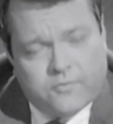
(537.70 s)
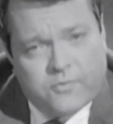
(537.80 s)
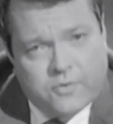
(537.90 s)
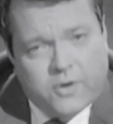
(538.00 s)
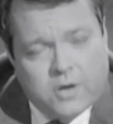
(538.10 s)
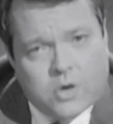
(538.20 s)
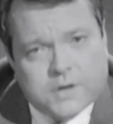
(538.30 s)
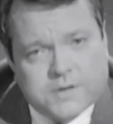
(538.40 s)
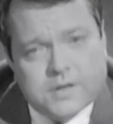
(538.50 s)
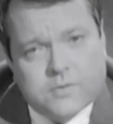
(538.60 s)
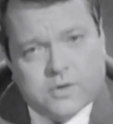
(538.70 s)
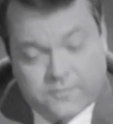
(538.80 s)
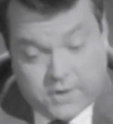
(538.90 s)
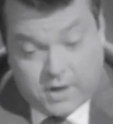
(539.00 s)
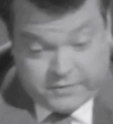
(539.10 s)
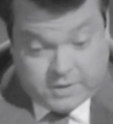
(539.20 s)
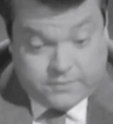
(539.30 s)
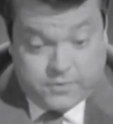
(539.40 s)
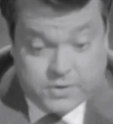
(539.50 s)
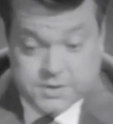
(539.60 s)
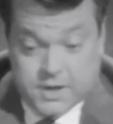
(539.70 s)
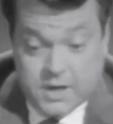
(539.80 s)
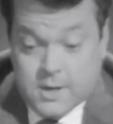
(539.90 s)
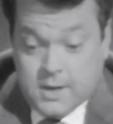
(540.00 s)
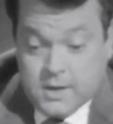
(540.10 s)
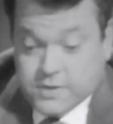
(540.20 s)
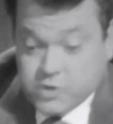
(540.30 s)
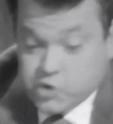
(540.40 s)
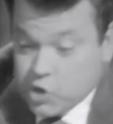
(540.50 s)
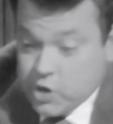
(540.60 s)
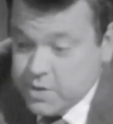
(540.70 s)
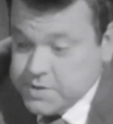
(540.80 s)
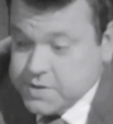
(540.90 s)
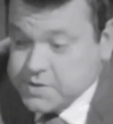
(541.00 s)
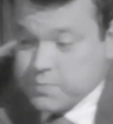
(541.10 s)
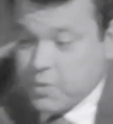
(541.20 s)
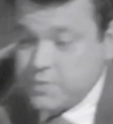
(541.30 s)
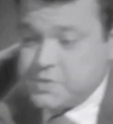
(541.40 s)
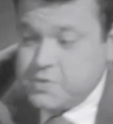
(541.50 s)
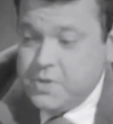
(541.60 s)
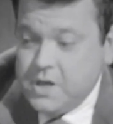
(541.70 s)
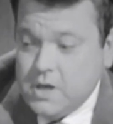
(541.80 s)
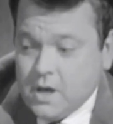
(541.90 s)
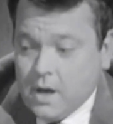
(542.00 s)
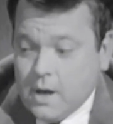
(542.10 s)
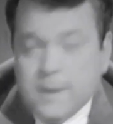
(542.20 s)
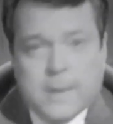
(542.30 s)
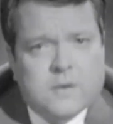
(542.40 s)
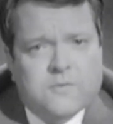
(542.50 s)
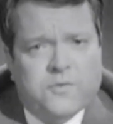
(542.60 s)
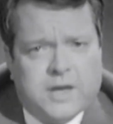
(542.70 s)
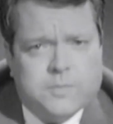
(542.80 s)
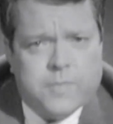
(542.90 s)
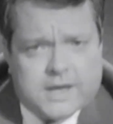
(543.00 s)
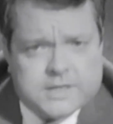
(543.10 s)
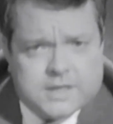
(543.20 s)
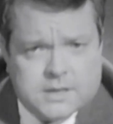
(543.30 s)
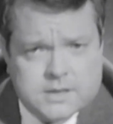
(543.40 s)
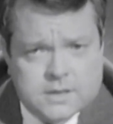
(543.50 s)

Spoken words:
The very work that they were involved in. Of course, the Germans are supposed to be phlegmatic.